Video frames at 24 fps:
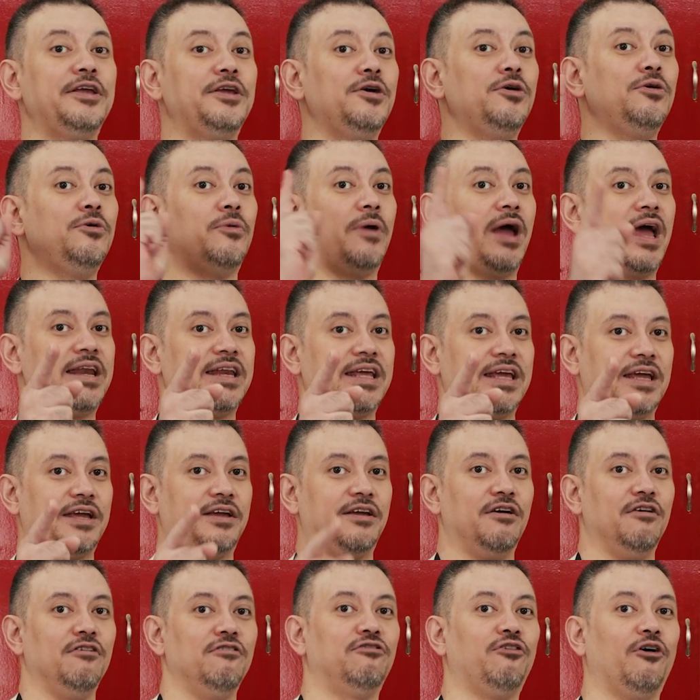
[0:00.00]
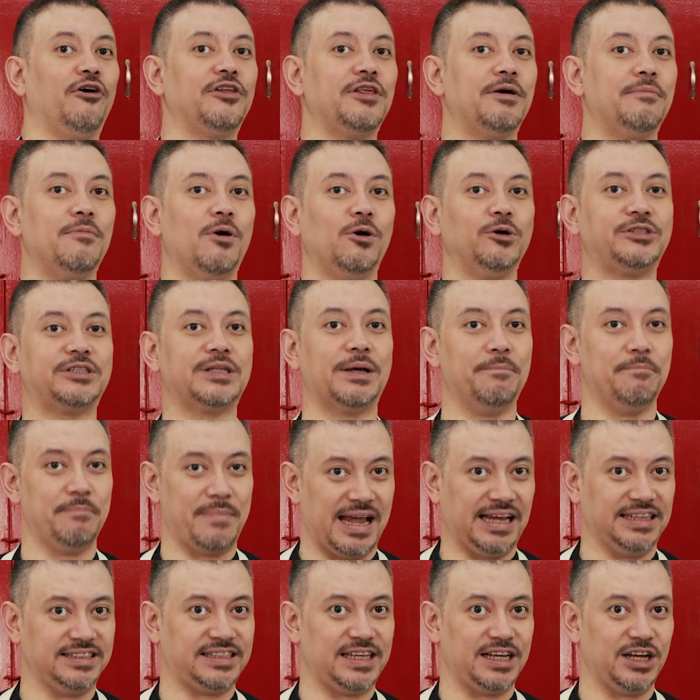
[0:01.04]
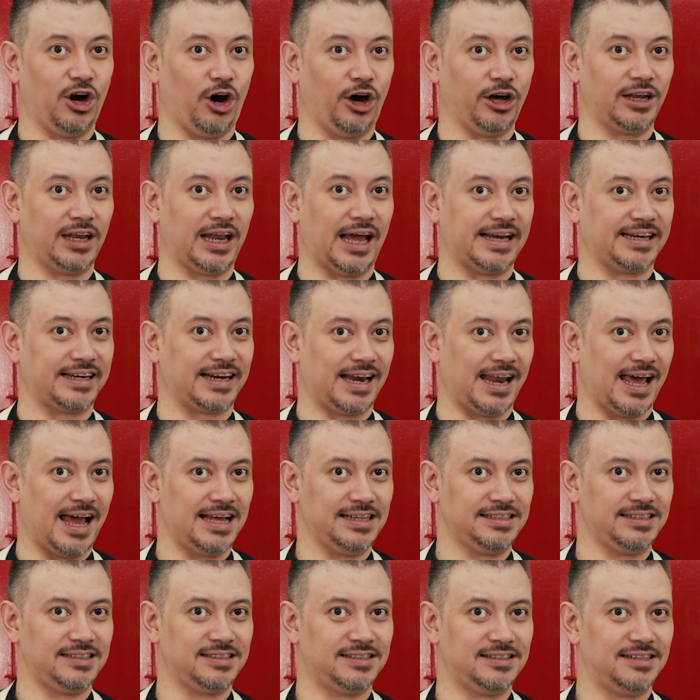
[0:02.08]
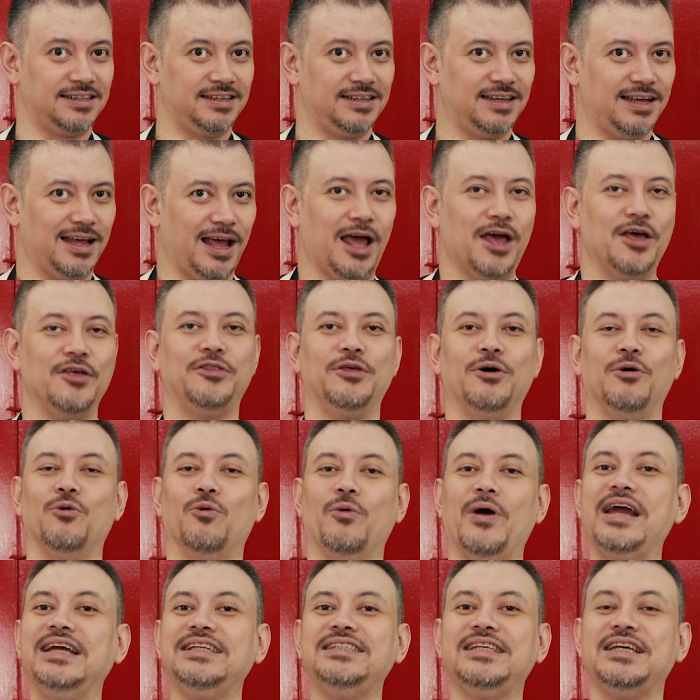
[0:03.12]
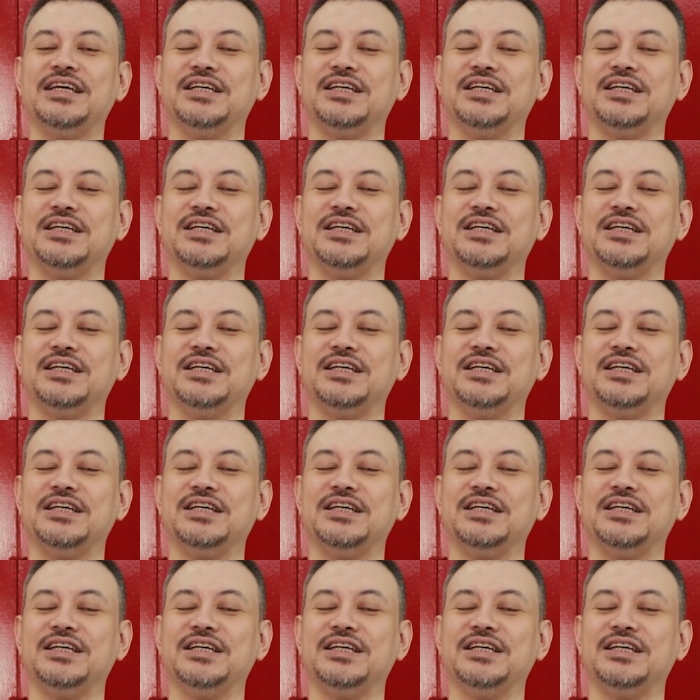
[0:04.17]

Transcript: you ready for the most amazing online class? The wait